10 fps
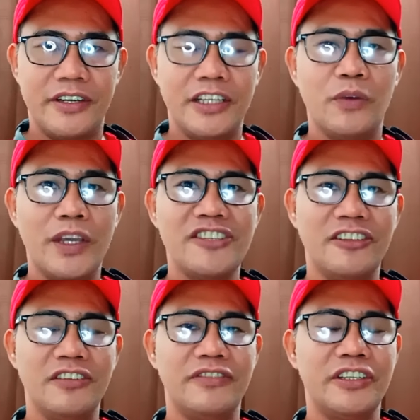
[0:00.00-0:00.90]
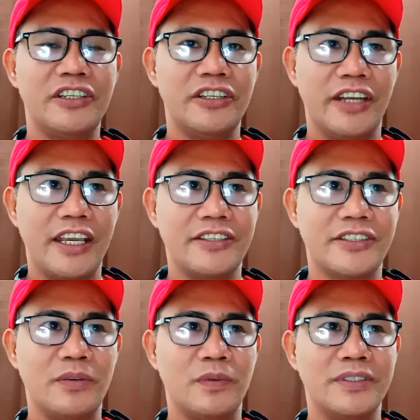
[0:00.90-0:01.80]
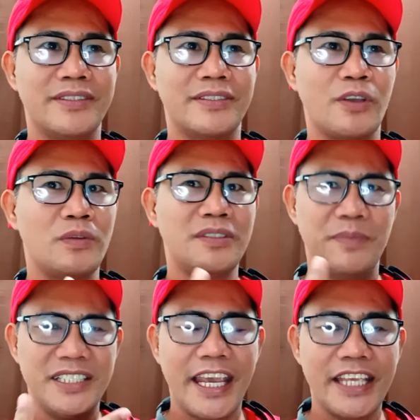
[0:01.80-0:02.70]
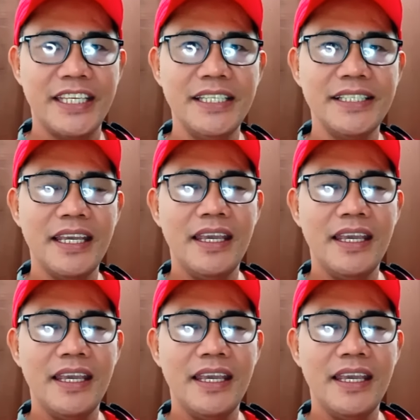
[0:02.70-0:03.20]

And the way she delivered her answer was so spontaneous